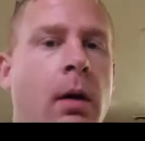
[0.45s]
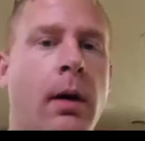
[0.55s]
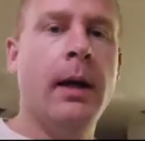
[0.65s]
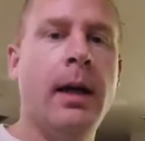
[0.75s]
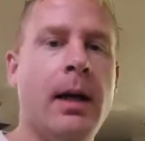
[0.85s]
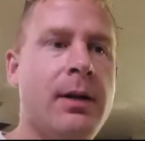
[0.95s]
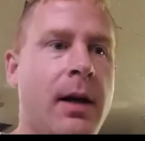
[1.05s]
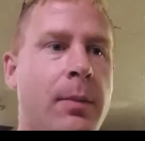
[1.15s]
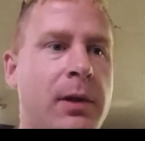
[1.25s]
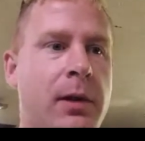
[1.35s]
Alright guys,
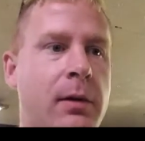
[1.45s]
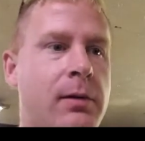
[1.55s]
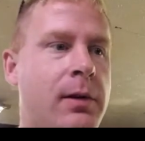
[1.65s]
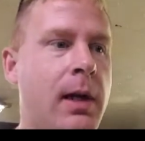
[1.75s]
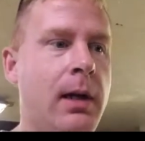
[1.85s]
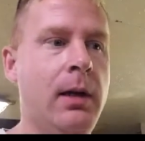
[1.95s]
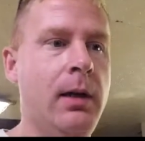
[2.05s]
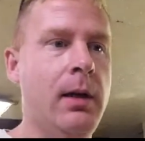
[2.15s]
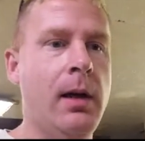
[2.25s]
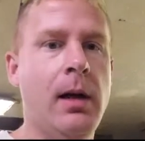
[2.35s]
happy
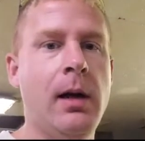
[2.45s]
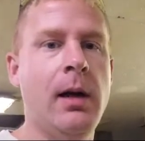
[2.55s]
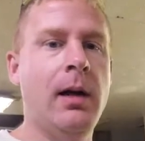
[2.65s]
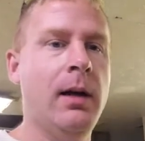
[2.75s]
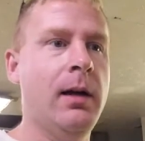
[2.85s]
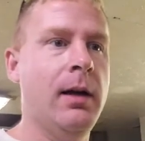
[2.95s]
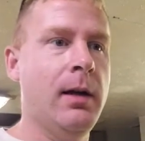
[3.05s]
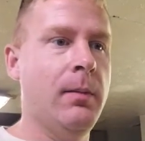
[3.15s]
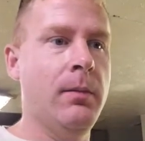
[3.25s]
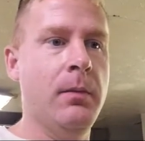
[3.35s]
Tuesday. I
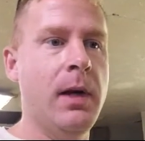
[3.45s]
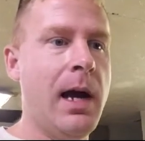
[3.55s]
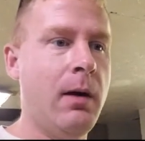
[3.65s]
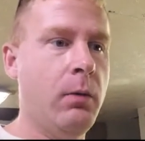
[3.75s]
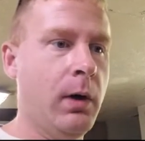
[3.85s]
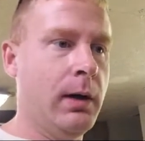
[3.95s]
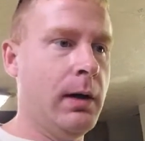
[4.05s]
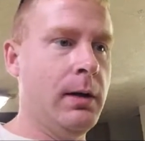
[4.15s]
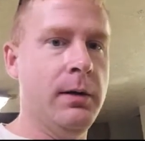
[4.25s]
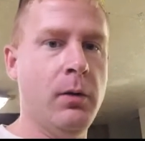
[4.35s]
am now
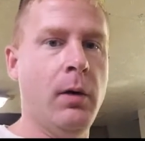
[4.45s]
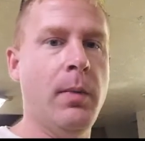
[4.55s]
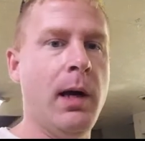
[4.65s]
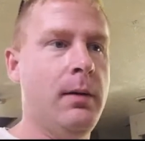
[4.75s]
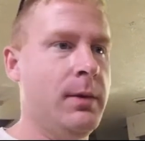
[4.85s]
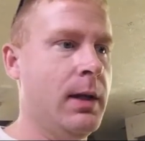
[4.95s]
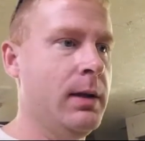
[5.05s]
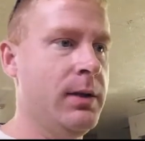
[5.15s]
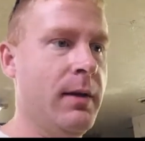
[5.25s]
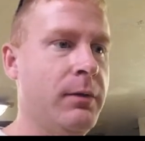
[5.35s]
working on the door bottoms on
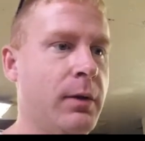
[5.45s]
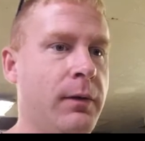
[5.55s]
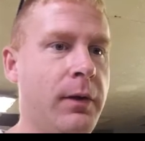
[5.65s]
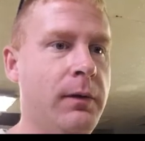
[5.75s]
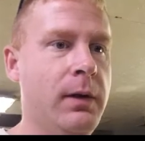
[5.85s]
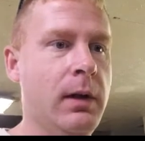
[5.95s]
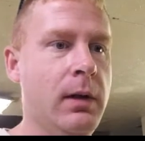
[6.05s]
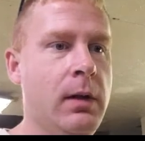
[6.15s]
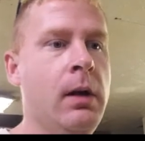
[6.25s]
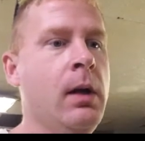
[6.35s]
this
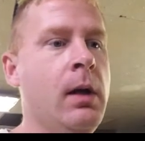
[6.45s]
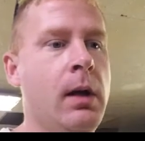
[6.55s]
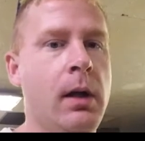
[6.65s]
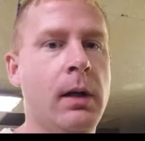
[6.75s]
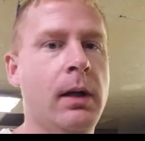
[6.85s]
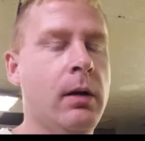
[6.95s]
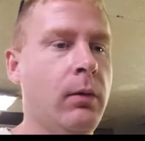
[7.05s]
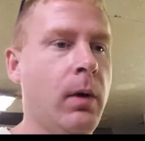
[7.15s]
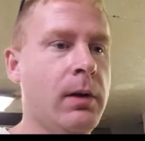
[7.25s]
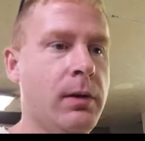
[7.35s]
F350, getting
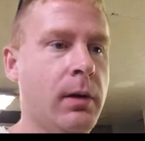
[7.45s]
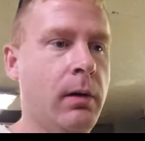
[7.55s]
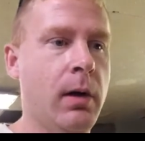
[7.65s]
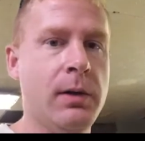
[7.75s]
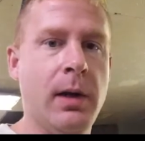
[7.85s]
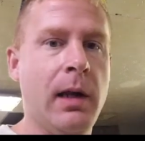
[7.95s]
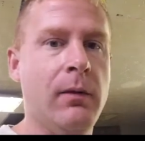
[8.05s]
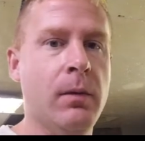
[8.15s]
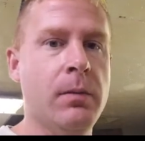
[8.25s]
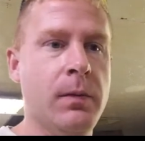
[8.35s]
the rust and crust out
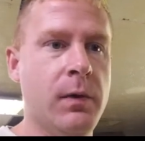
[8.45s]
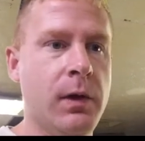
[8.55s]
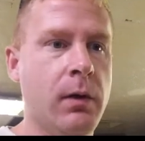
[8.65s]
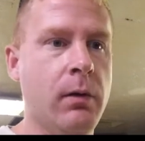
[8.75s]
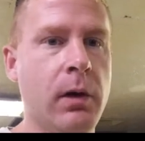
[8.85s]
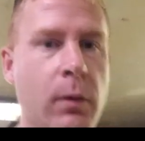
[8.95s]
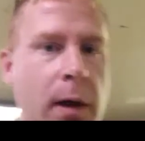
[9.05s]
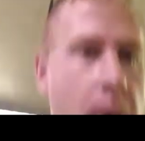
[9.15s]
of them, so here we